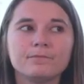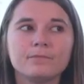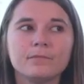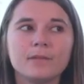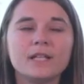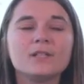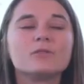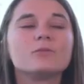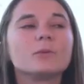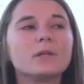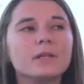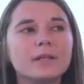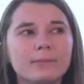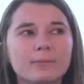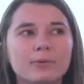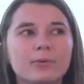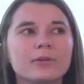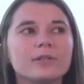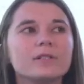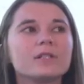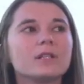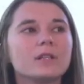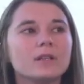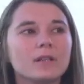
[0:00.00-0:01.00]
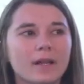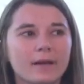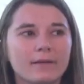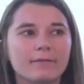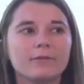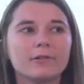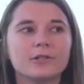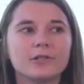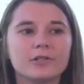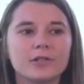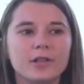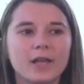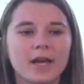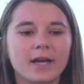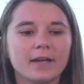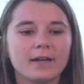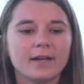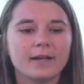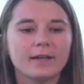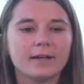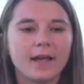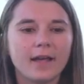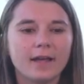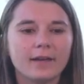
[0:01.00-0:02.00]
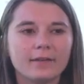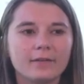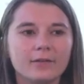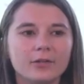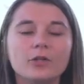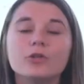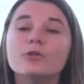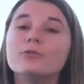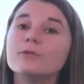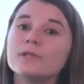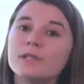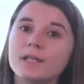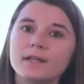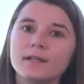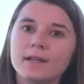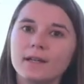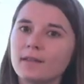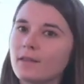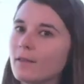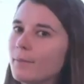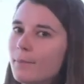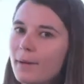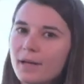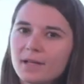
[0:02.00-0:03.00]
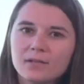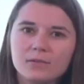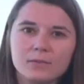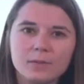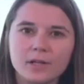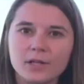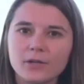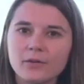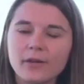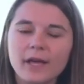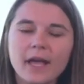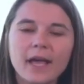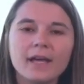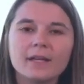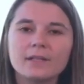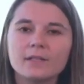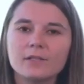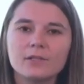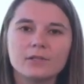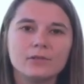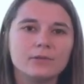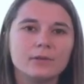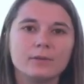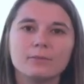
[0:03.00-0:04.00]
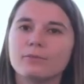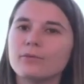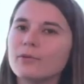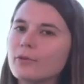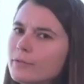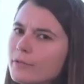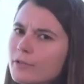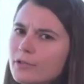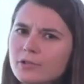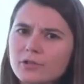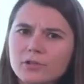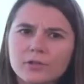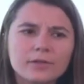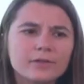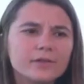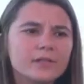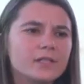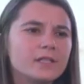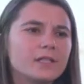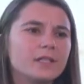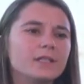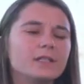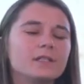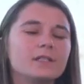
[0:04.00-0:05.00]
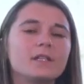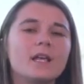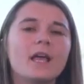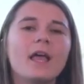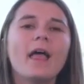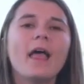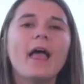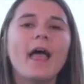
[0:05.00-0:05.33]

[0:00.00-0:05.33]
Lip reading: it's really important to leverage that and use it in the best way you can to improve your services.